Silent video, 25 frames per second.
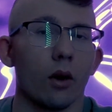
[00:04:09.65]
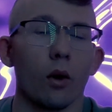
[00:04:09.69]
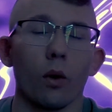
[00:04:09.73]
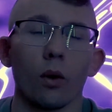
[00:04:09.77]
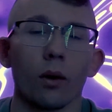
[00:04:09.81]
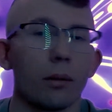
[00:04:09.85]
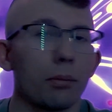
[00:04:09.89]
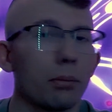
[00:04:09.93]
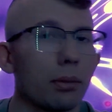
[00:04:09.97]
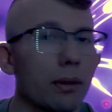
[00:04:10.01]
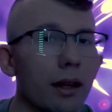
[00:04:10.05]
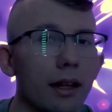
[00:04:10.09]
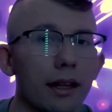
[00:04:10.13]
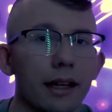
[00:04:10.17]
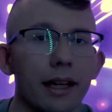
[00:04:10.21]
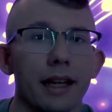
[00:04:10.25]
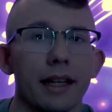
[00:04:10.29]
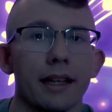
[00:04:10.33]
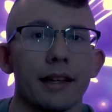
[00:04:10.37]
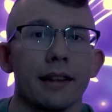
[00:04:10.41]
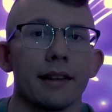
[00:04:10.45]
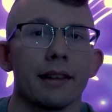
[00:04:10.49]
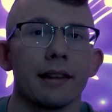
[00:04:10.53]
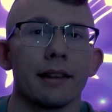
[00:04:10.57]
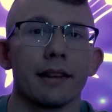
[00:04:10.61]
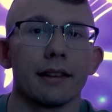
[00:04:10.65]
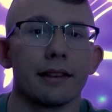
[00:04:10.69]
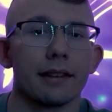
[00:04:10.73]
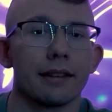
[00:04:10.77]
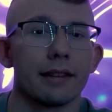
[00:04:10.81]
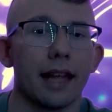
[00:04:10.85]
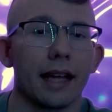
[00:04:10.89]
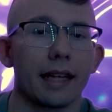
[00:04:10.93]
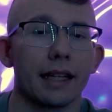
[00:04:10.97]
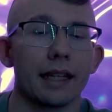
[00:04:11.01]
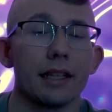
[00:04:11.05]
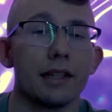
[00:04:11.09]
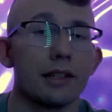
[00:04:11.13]
or a plugin
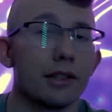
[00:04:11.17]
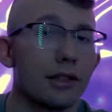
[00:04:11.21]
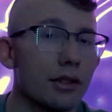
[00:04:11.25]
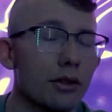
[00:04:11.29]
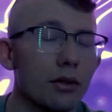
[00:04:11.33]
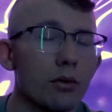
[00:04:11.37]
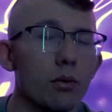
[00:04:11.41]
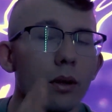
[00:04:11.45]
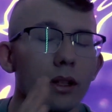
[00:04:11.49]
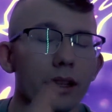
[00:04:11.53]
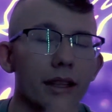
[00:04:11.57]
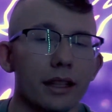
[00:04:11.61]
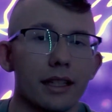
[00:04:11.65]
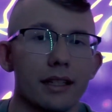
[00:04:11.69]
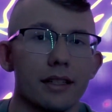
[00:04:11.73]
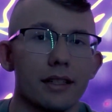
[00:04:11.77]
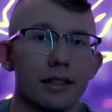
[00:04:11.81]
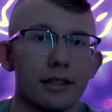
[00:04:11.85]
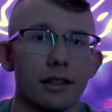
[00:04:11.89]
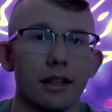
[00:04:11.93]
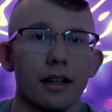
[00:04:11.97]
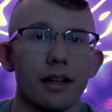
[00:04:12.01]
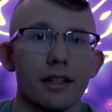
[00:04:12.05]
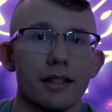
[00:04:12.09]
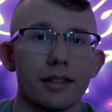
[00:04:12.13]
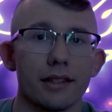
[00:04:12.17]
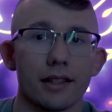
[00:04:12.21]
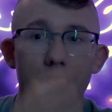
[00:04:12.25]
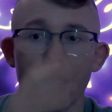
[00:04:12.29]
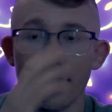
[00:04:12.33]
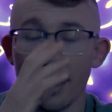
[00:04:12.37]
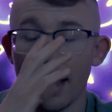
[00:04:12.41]
that can do what this does.